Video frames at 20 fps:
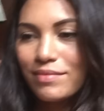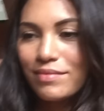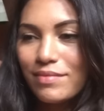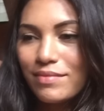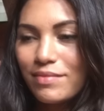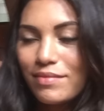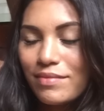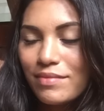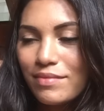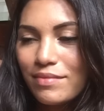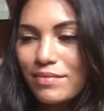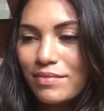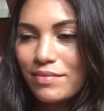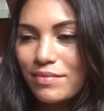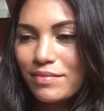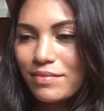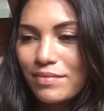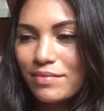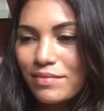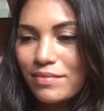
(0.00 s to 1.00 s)

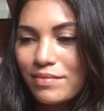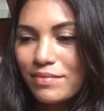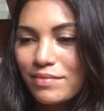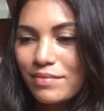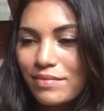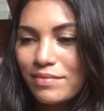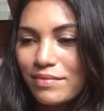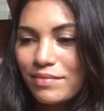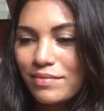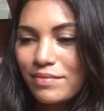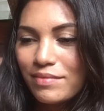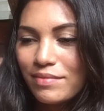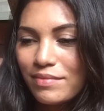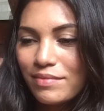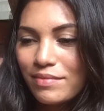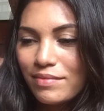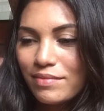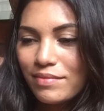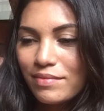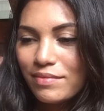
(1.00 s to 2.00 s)

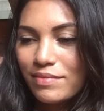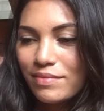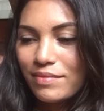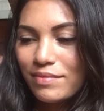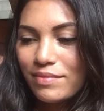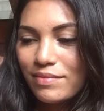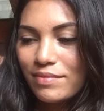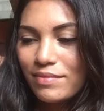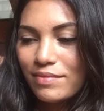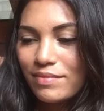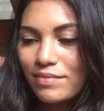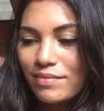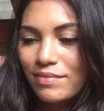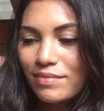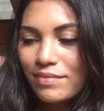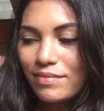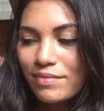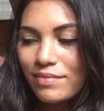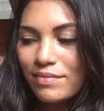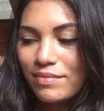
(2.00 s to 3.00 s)

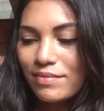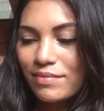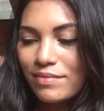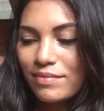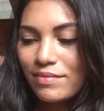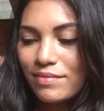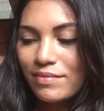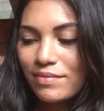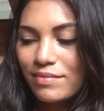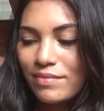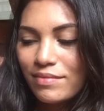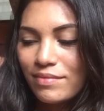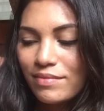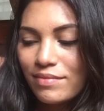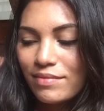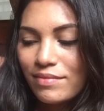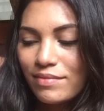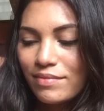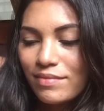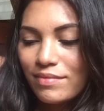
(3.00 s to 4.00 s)

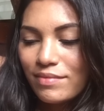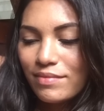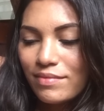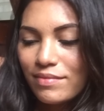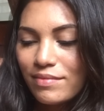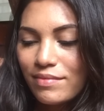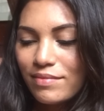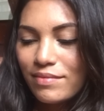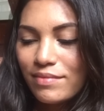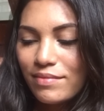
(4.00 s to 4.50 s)
This person isn't speaking.